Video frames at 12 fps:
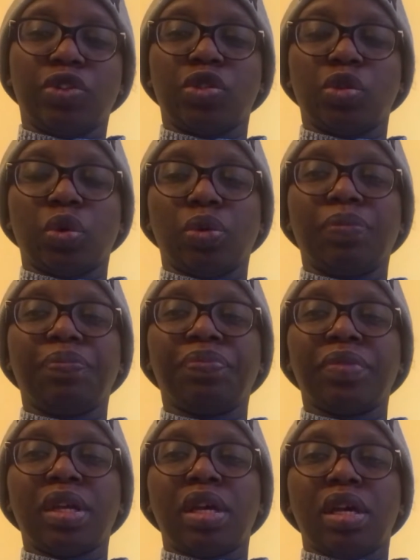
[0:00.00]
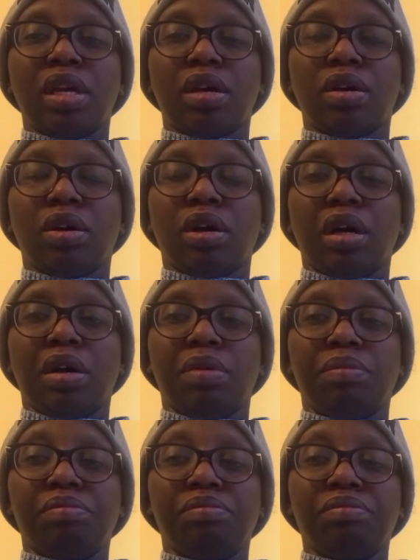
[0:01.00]
So
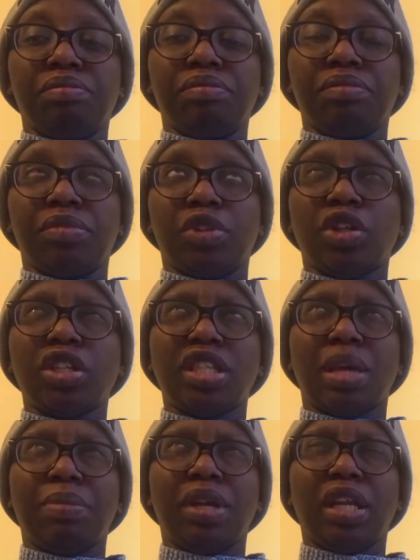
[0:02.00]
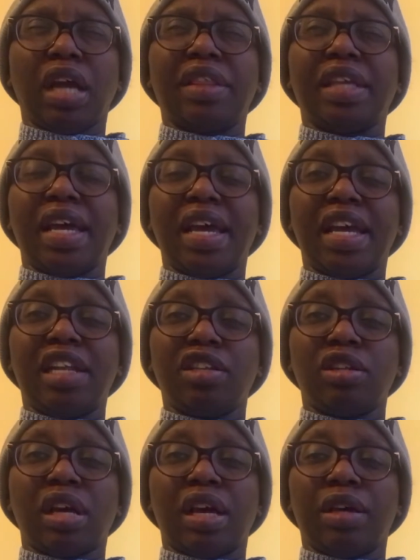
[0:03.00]
um not in the beginning, at the end,